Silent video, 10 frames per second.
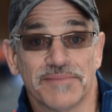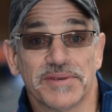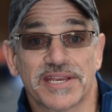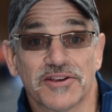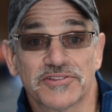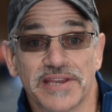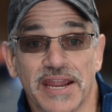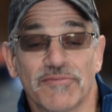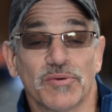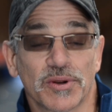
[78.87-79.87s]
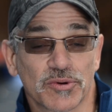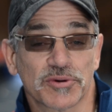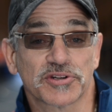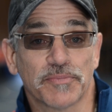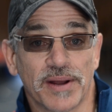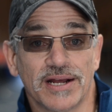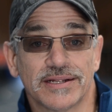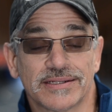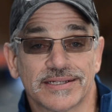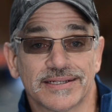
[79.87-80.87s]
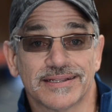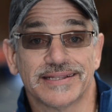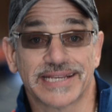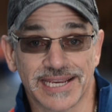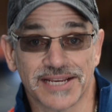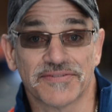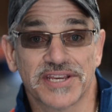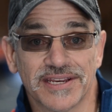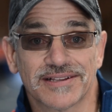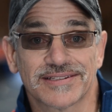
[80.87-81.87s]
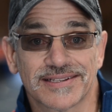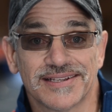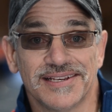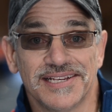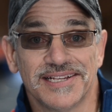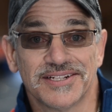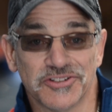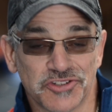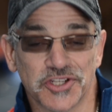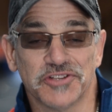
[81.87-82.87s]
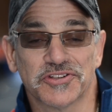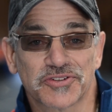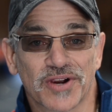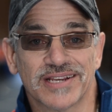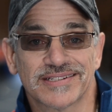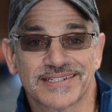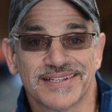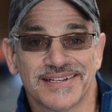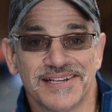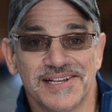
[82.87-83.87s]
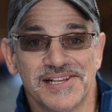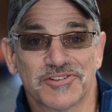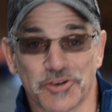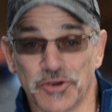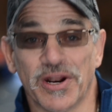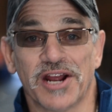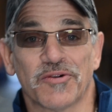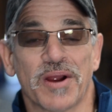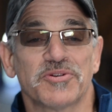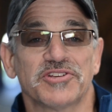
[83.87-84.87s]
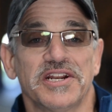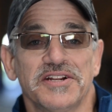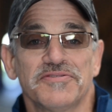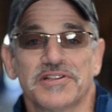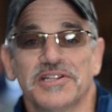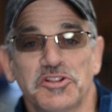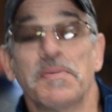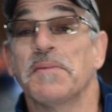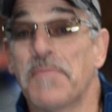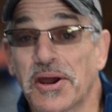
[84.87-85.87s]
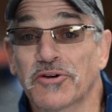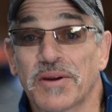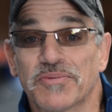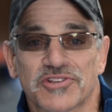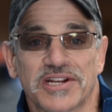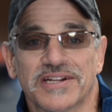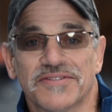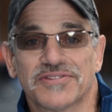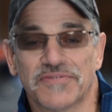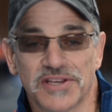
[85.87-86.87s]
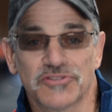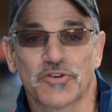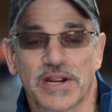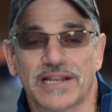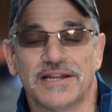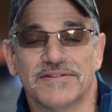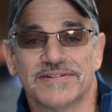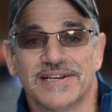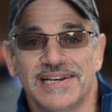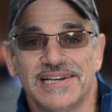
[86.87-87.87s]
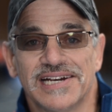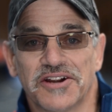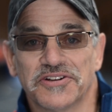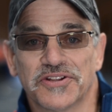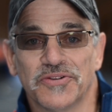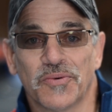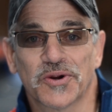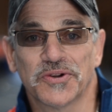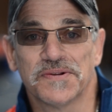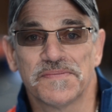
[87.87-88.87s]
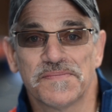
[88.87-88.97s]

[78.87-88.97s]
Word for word: because everyone will respond to the King of Kings, to Jesus Christ. So you and I are representatives. Let's be better representatives of His great love out into the world.